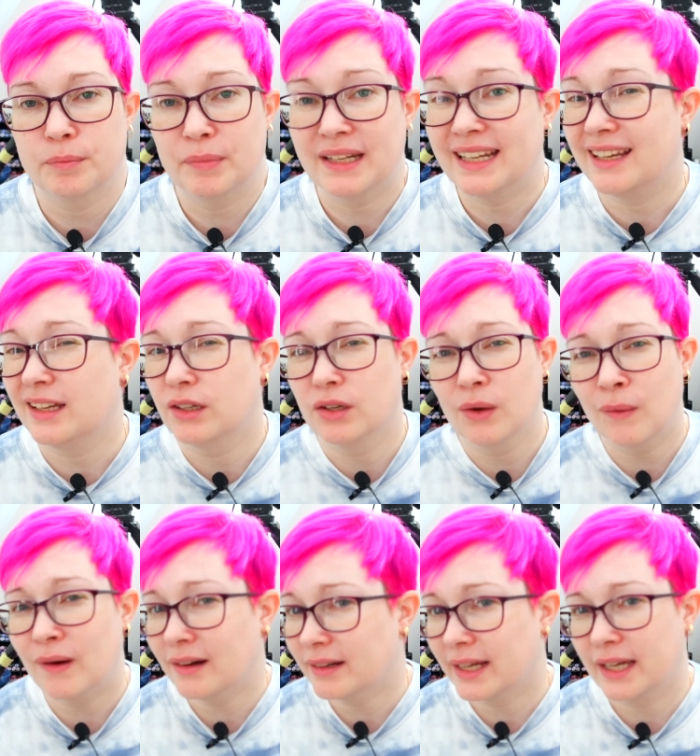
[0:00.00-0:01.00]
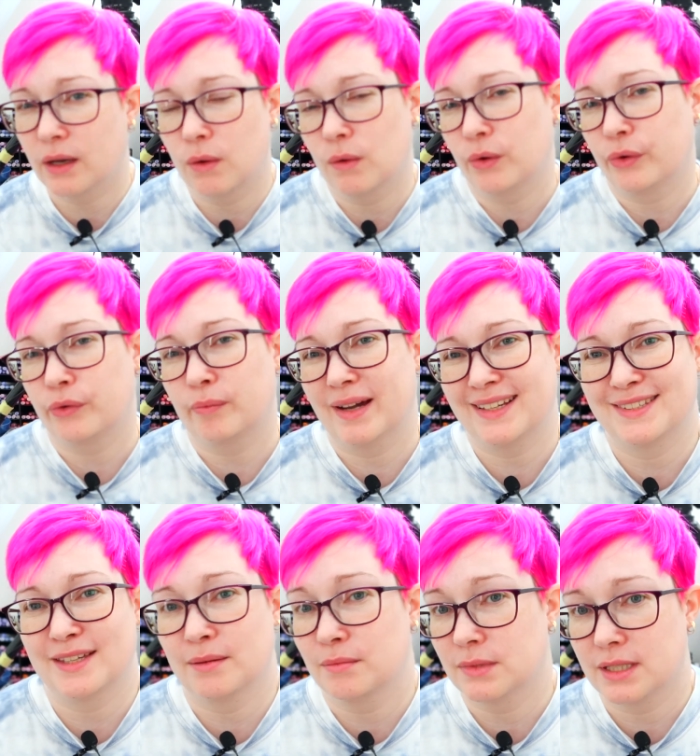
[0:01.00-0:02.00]
been ignoring all my
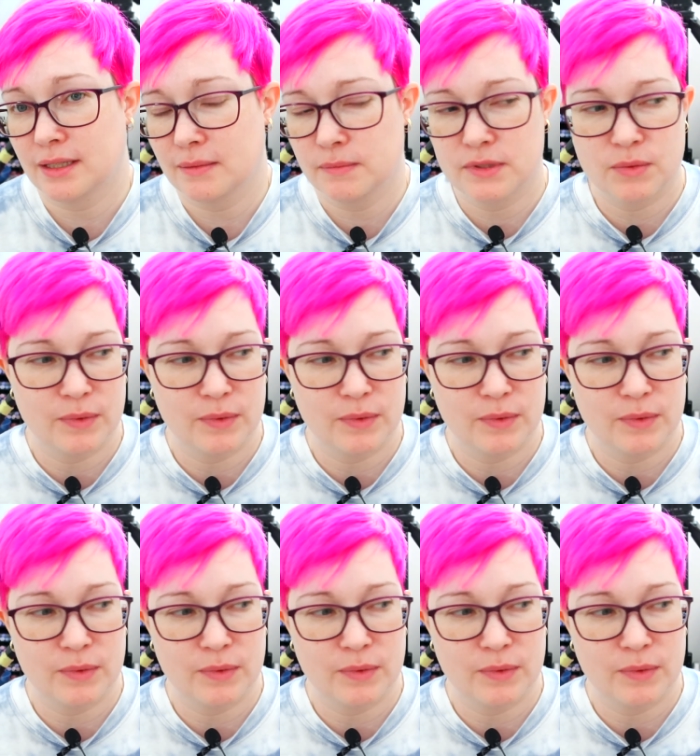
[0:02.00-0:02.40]
symptoms,